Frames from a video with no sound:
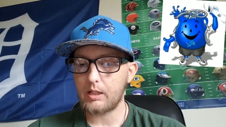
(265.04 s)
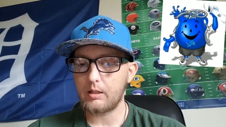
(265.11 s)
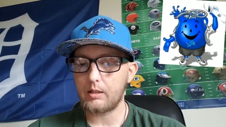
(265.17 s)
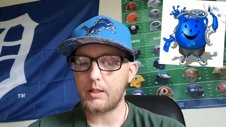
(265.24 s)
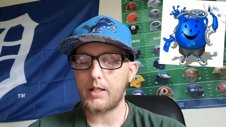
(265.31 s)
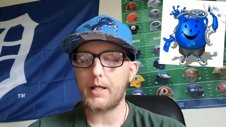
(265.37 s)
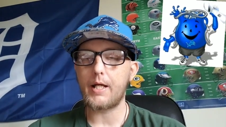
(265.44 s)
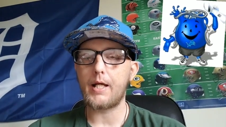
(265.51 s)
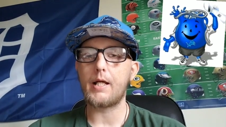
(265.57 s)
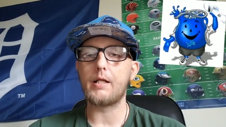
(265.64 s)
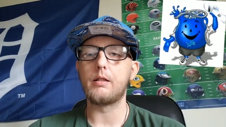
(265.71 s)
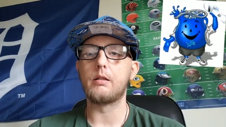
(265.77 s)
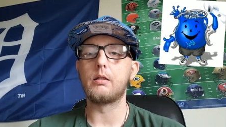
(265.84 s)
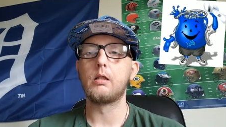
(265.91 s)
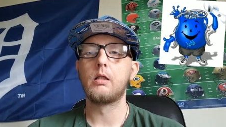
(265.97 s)

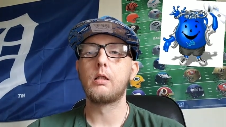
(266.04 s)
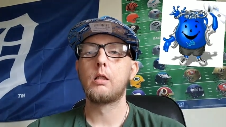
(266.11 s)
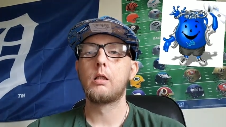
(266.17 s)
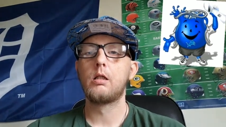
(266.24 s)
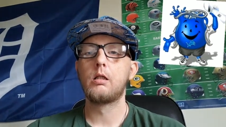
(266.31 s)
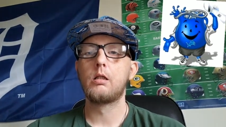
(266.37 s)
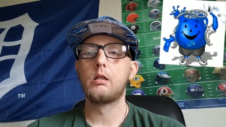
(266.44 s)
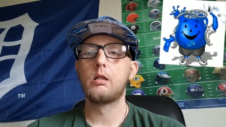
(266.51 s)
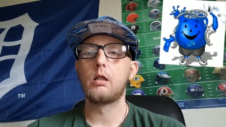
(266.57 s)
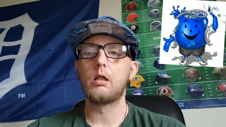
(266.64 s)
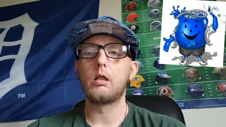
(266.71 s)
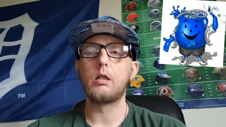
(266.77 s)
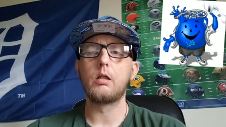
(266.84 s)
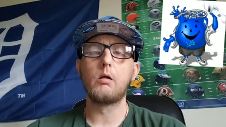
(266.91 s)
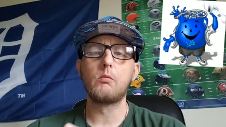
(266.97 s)
And
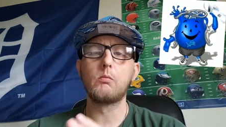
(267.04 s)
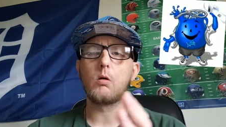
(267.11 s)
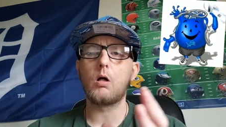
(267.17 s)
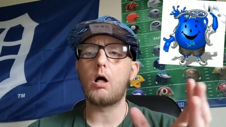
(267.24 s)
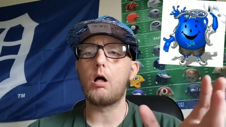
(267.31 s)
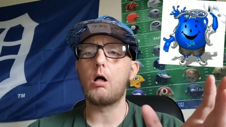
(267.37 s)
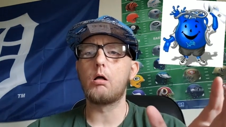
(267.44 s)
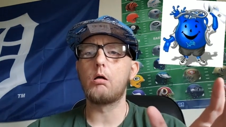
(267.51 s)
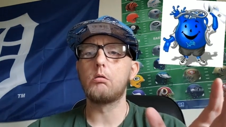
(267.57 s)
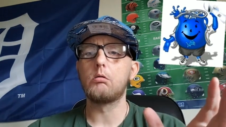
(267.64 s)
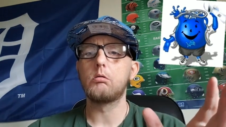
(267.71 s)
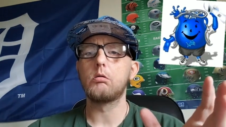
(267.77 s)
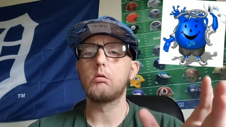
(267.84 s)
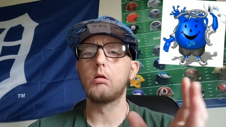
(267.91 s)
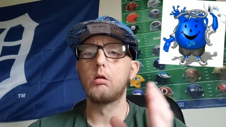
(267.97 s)
an
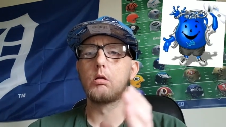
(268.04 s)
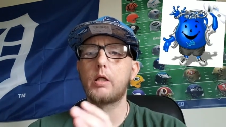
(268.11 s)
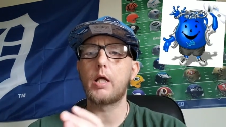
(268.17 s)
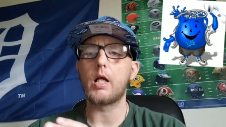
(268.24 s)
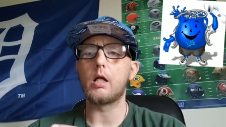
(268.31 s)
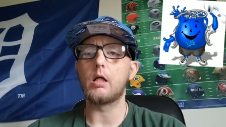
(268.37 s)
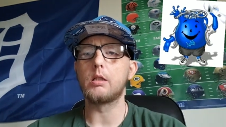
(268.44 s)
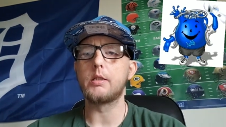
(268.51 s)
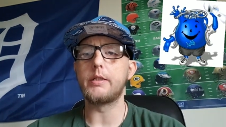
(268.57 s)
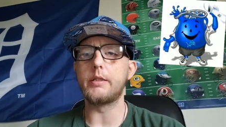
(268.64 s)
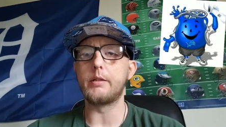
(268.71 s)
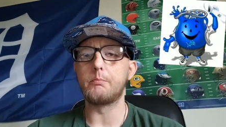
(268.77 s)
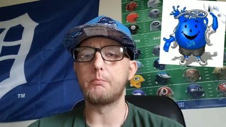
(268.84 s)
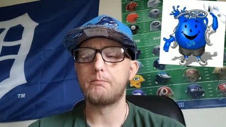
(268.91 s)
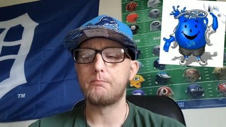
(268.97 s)
overall look at our team.